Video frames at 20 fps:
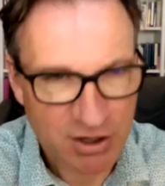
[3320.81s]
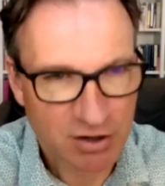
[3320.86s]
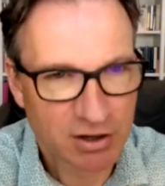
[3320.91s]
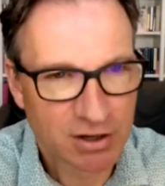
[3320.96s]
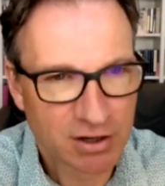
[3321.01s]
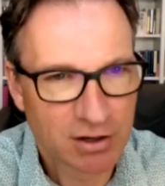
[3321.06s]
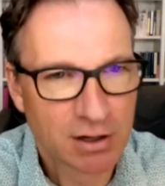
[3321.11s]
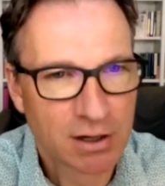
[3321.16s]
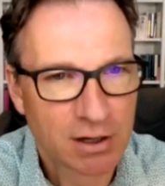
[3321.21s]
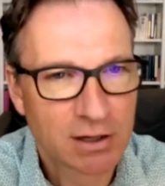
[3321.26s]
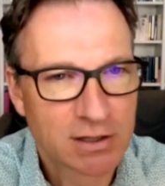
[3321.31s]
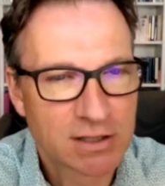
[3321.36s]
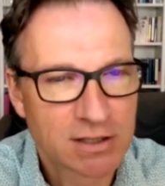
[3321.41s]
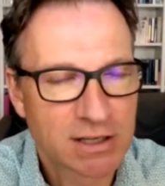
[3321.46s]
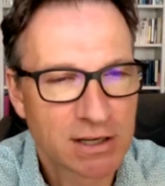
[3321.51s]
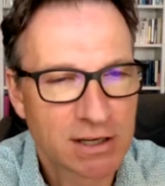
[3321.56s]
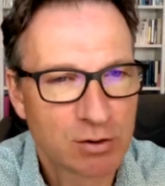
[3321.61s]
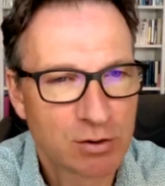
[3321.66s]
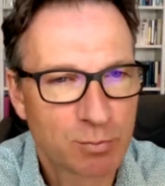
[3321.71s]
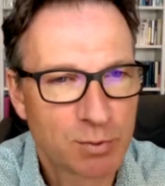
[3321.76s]
and see
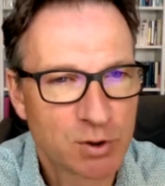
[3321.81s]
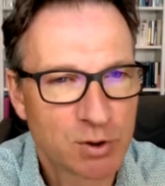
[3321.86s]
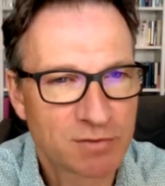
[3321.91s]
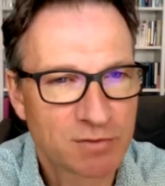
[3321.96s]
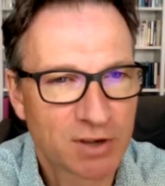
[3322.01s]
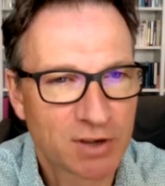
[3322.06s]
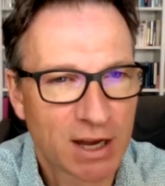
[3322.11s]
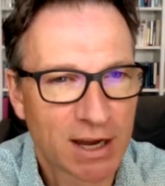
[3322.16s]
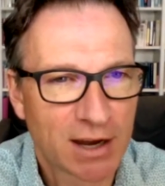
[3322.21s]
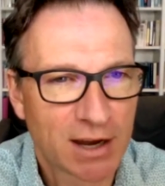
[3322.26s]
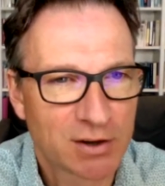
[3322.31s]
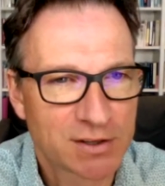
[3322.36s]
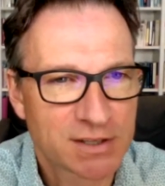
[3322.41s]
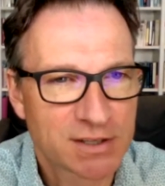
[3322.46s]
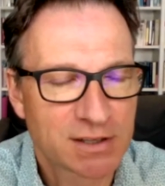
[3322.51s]
your beautiful house.